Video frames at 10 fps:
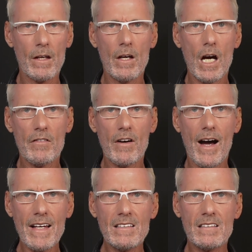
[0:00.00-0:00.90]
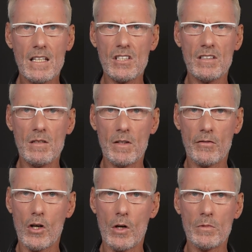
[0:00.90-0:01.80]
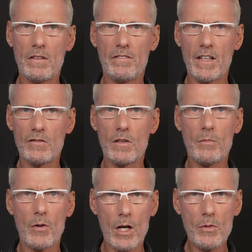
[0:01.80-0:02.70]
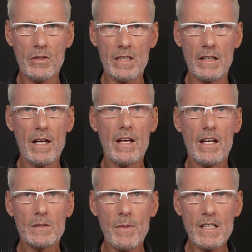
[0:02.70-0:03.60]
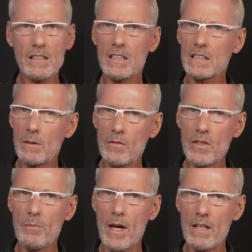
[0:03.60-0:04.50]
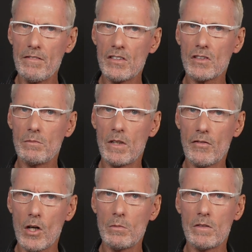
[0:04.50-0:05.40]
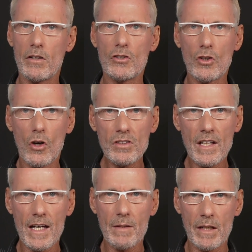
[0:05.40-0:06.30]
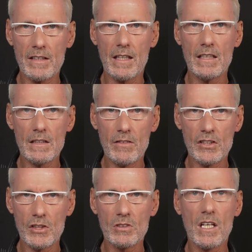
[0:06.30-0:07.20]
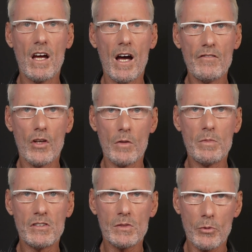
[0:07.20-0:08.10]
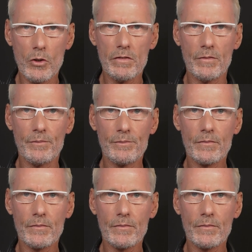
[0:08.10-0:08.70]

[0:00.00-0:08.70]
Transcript: However, I ditched the metformin in favour of berberine, especially as some of the benefits of metformin for non-diabetic individuals have now been disproven.